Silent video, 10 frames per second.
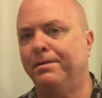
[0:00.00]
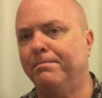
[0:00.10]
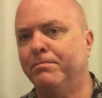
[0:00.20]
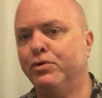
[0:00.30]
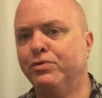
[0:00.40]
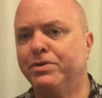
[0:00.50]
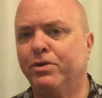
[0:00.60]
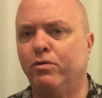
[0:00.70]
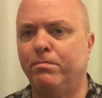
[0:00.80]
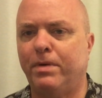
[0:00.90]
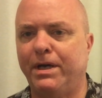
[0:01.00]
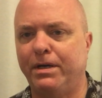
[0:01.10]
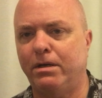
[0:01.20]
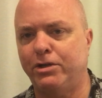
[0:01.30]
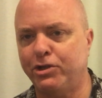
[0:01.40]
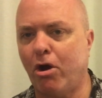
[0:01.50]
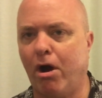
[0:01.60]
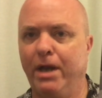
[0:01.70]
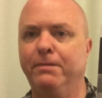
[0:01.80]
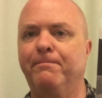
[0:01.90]
Moonstone by
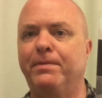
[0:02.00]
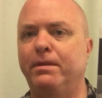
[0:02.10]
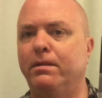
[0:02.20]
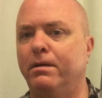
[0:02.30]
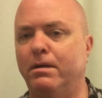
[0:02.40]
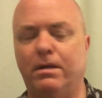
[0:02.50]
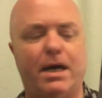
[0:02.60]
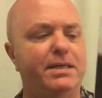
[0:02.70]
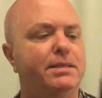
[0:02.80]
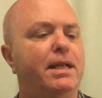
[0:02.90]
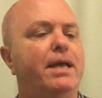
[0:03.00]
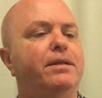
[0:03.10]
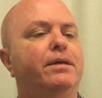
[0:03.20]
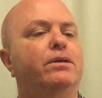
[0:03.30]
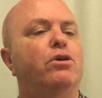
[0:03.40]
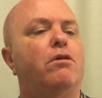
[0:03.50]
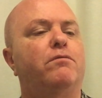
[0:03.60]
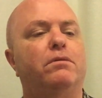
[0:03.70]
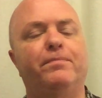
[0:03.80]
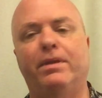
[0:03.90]
Shawn. Icelandic
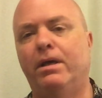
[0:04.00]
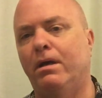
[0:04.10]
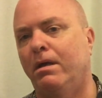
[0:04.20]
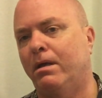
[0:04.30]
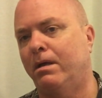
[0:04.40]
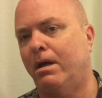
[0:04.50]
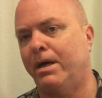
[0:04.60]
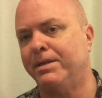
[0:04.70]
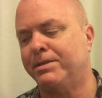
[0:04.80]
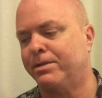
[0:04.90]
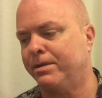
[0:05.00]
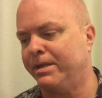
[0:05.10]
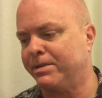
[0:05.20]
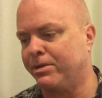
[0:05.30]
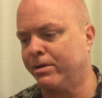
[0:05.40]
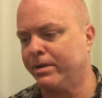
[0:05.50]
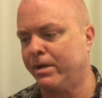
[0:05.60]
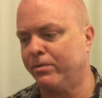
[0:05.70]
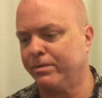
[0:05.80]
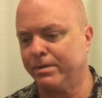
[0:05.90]
novel. It started
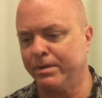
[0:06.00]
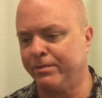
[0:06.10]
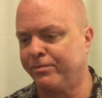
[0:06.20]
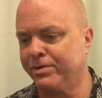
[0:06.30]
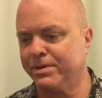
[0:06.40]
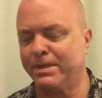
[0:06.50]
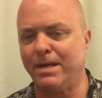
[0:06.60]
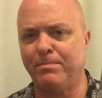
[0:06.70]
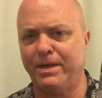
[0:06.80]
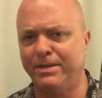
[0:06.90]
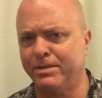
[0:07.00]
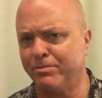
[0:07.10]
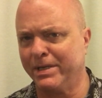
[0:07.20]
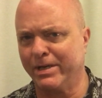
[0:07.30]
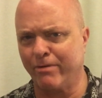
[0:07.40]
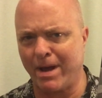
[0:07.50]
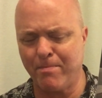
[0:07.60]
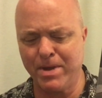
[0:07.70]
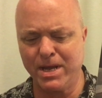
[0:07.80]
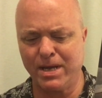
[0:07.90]
out, the first 10 pages really grabbed
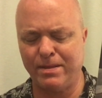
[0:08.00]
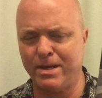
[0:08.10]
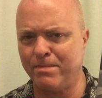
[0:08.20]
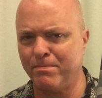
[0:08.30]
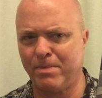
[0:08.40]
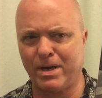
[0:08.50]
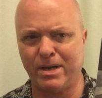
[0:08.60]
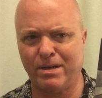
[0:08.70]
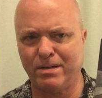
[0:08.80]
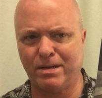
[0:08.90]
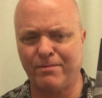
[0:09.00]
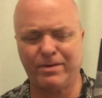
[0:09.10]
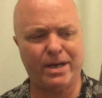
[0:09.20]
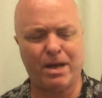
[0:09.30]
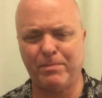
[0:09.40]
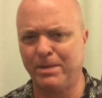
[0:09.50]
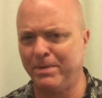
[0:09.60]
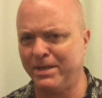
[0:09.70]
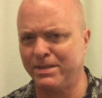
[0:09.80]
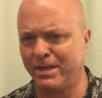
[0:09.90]
me, and then by, I forget how many
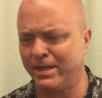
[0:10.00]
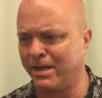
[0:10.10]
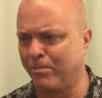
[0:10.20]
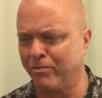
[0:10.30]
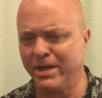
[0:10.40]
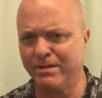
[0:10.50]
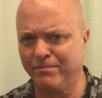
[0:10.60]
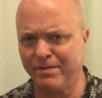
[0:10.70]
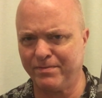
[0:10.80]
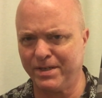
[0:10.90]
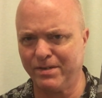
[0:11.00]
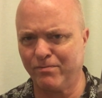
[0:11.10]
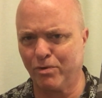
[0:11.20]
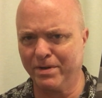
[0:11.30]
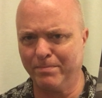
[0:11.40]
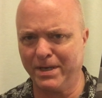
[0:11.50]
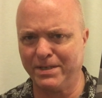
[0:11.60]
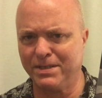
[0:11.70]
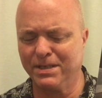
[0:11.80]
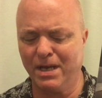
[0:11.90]
pages I ended up reading, 50, 40
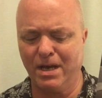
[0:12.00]
pages,